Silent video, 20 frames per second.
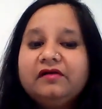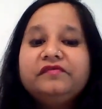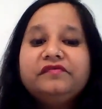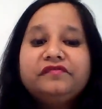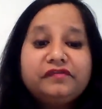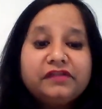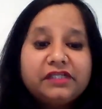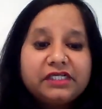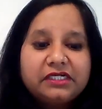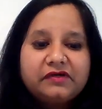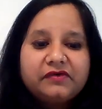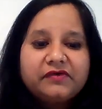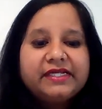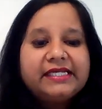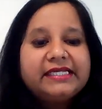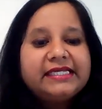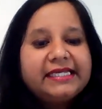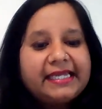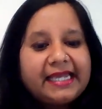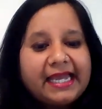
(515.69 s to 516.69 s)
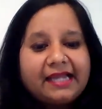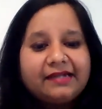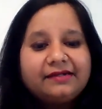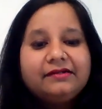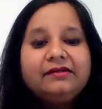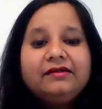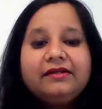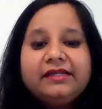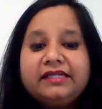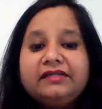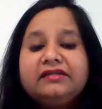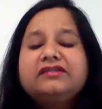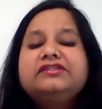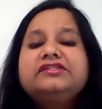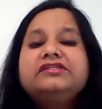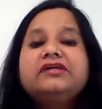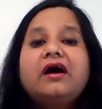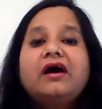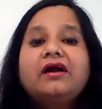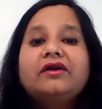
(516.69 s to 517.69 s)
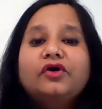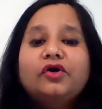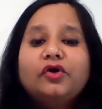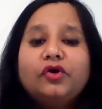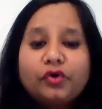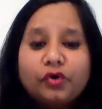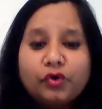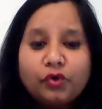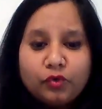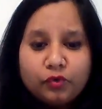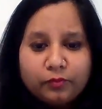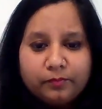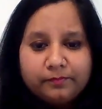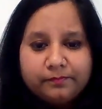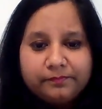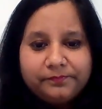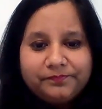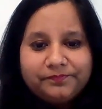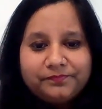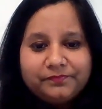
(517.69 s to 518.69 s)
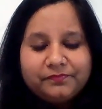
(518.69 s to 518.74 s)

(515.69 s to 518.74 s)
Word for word: a flickering candle in a dark room.